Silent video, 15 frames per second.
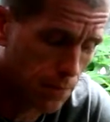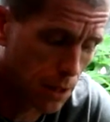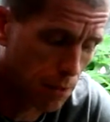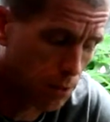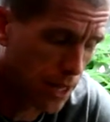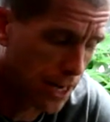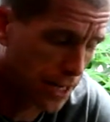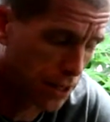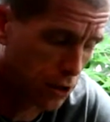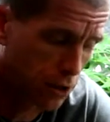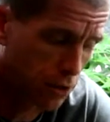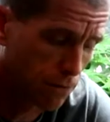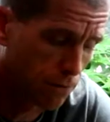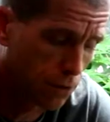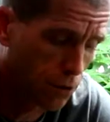applying
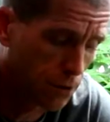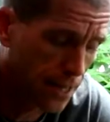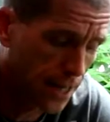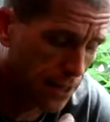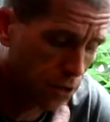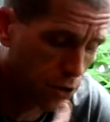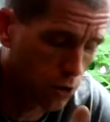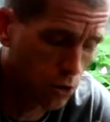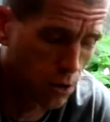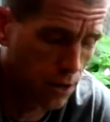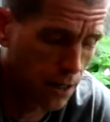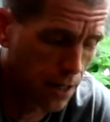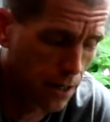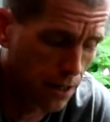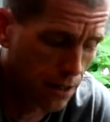your fertilizer
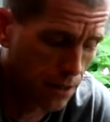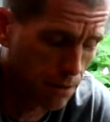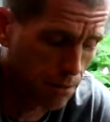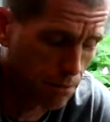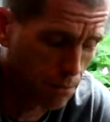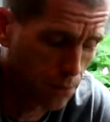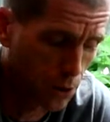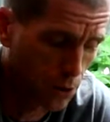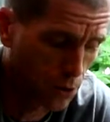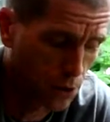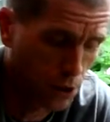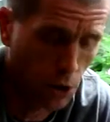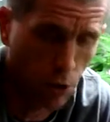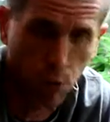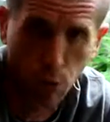
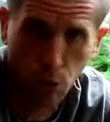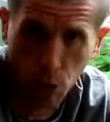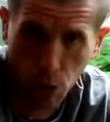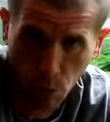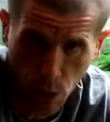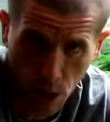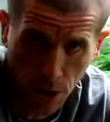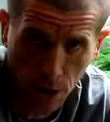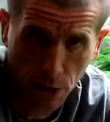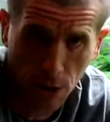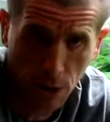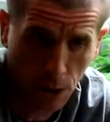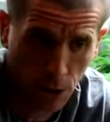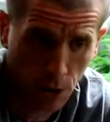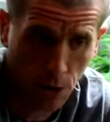purely through your
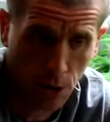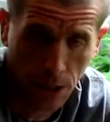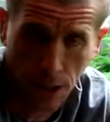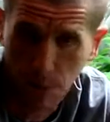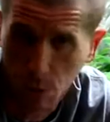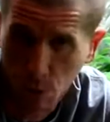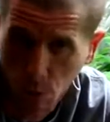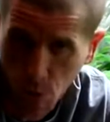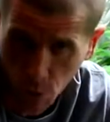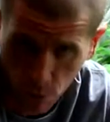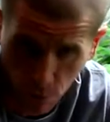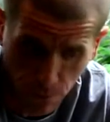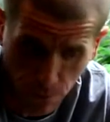water, either chemical or